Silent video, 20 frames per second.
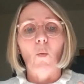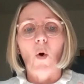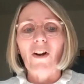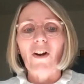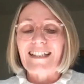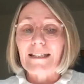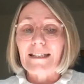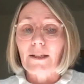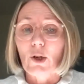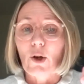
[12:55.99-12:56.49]

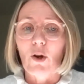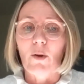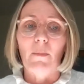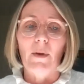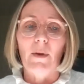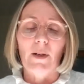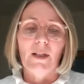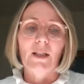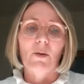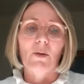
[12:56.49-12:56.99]
What is
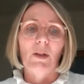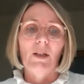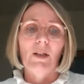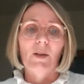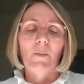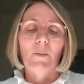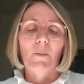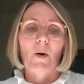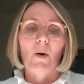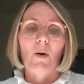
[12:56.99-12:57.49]
not my
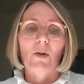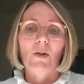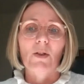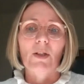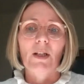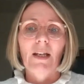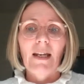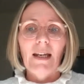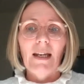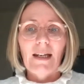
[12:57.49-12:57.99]
sweet spot
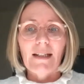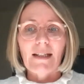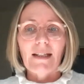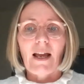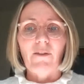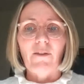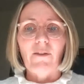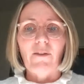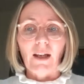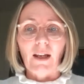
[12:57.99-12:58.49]
is
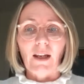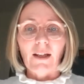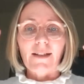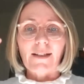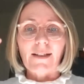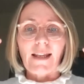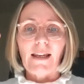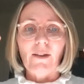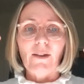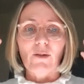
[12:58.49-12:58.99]
having
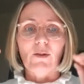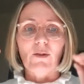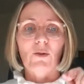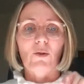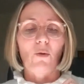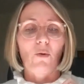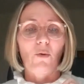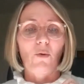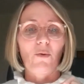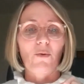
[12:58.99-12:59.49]
sales
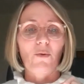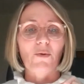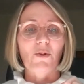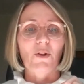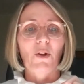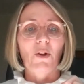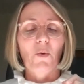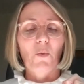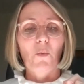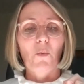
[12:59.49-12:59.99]

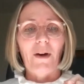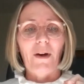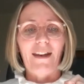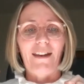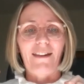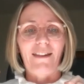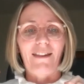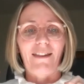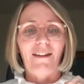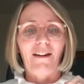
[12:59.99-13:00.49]
calls
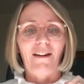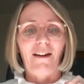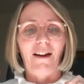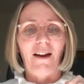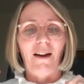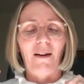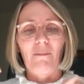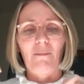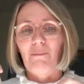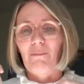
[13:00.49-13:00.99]
with
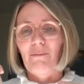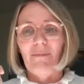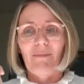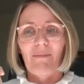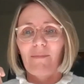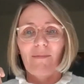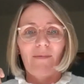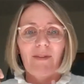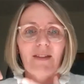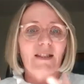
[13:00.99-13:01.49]

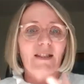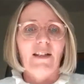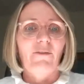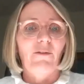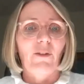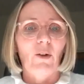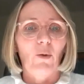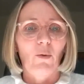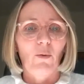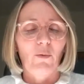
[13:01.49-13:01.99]

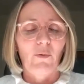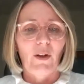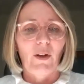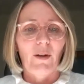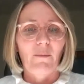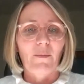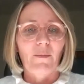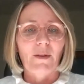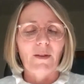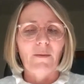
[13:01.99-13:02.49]
different law
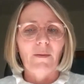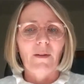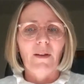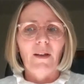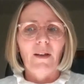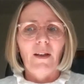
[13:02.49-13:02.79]
firms.